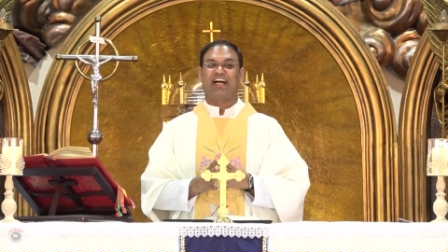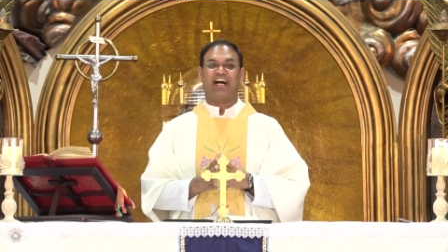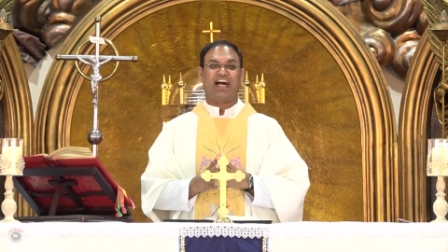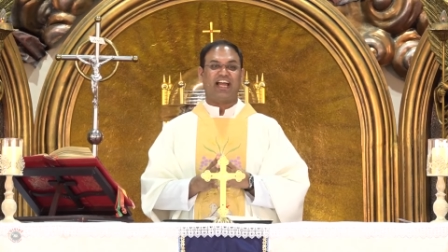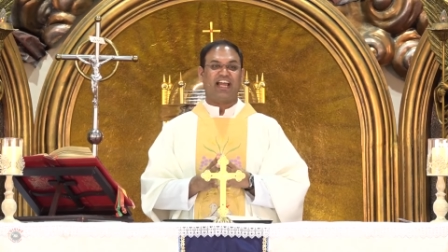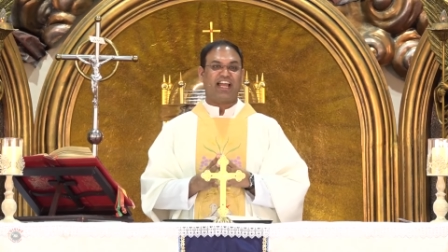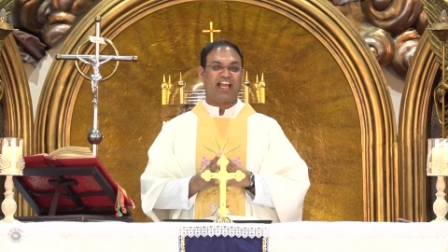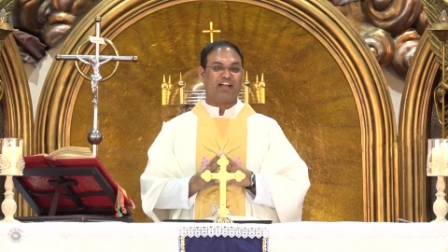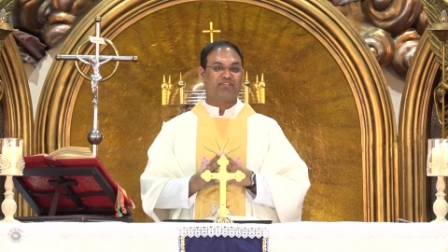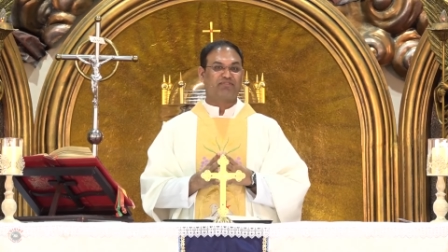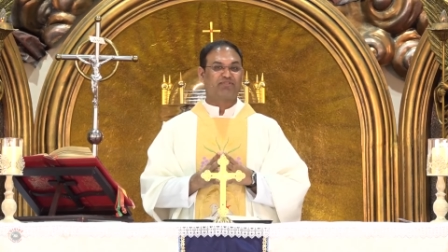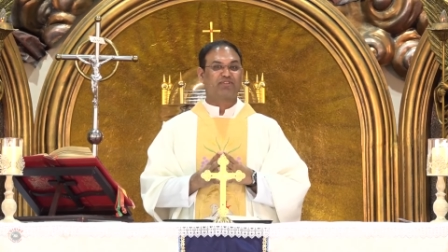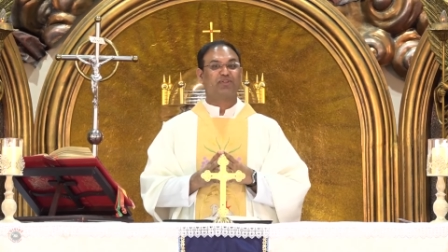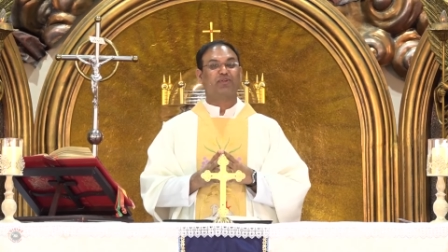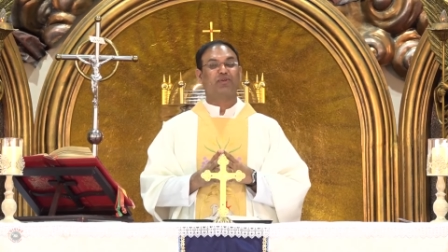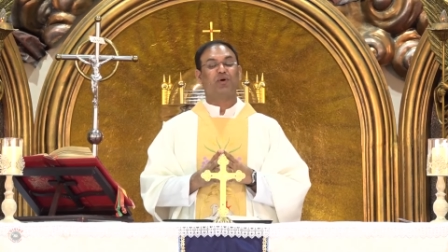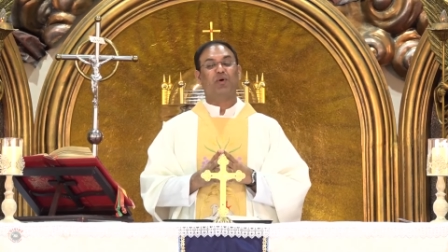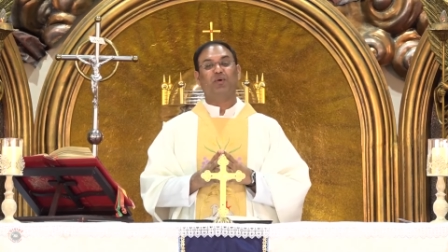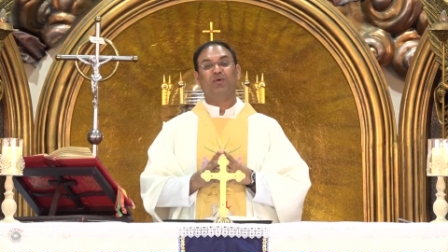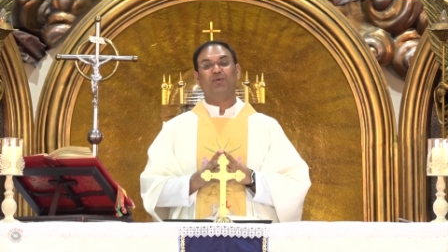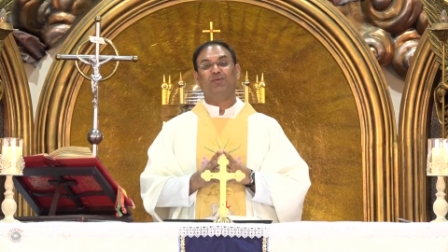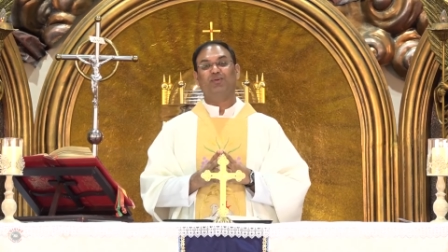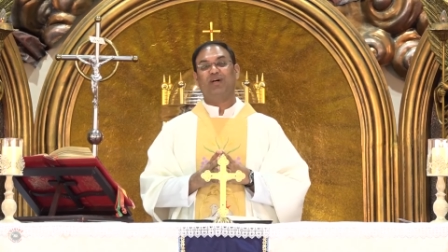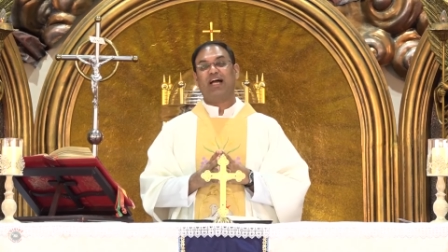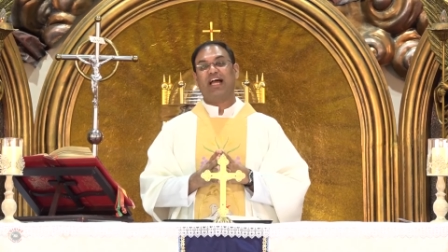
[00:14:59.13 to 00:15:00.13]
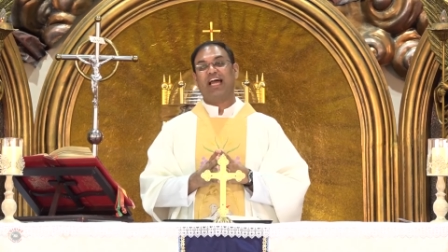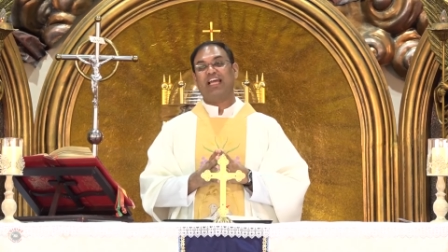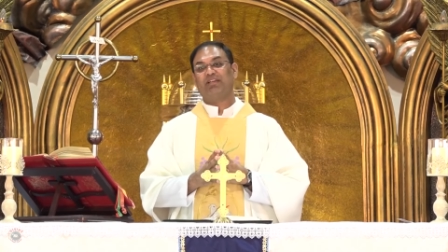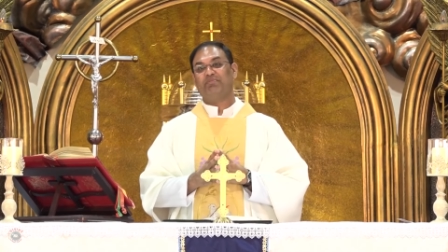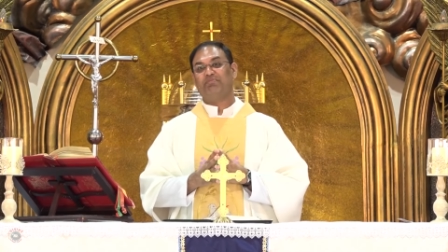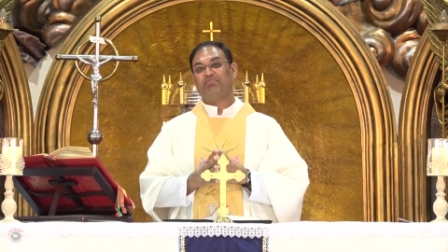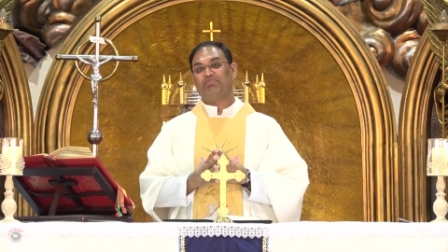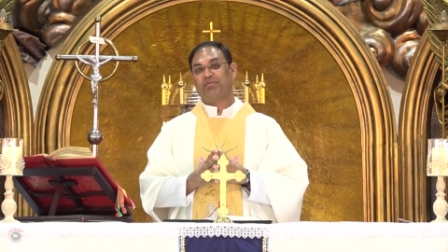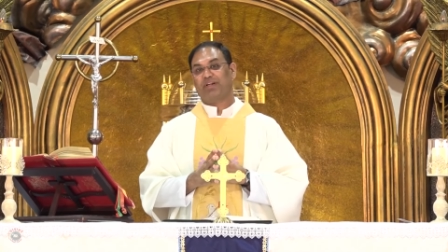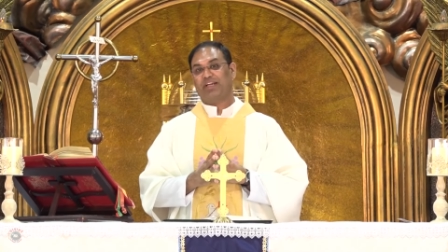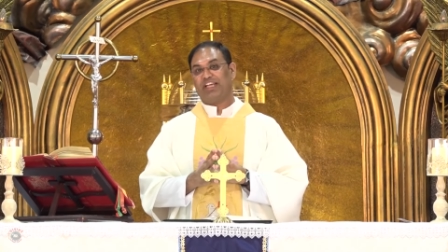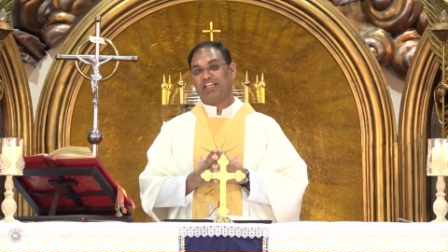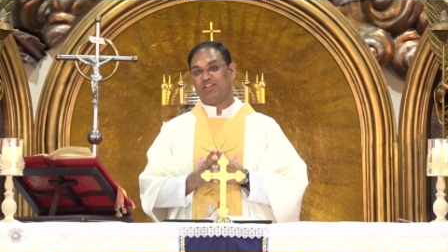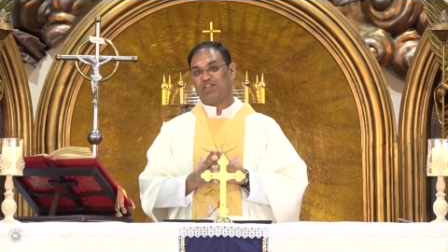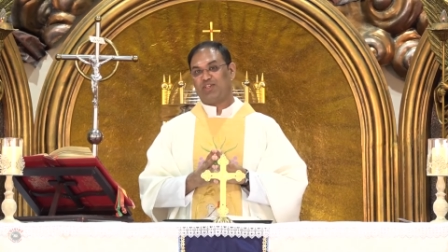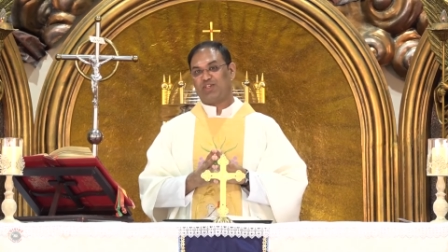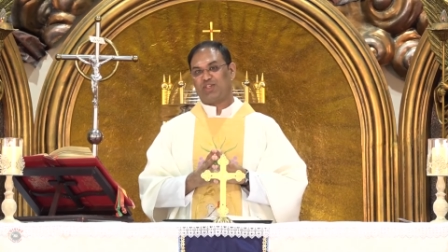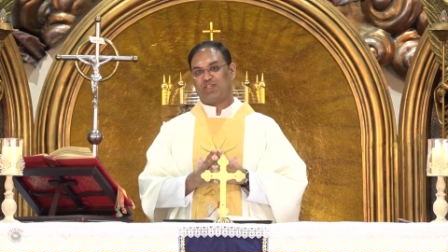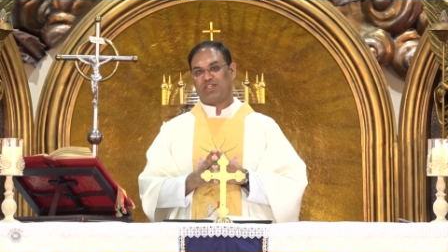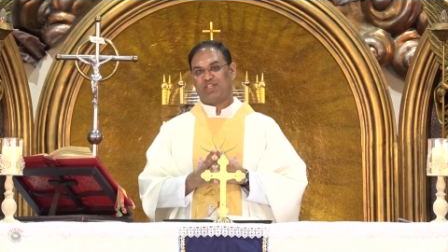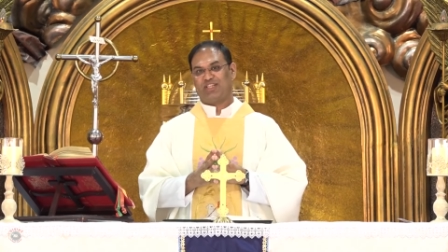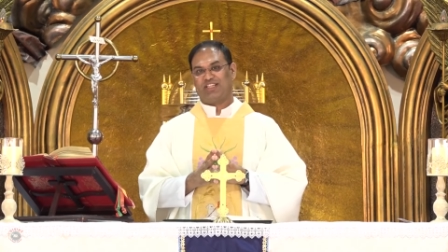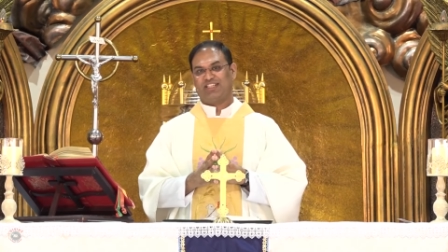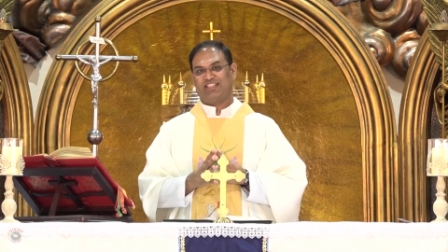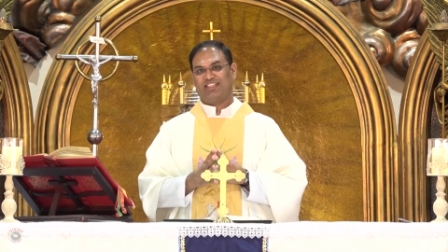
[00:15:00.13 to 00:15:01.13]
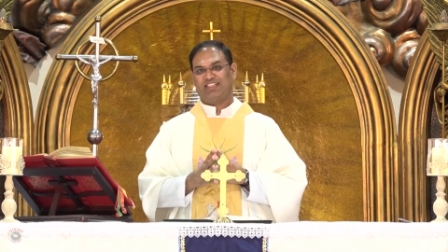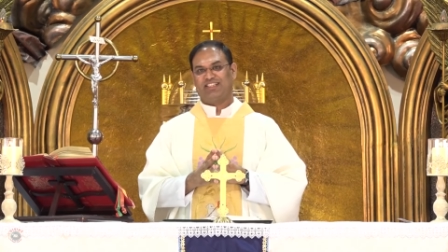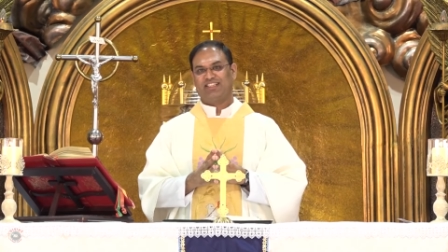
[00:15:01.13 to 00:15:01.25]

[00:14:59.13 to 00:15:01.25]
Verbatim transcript: I have to go and preach.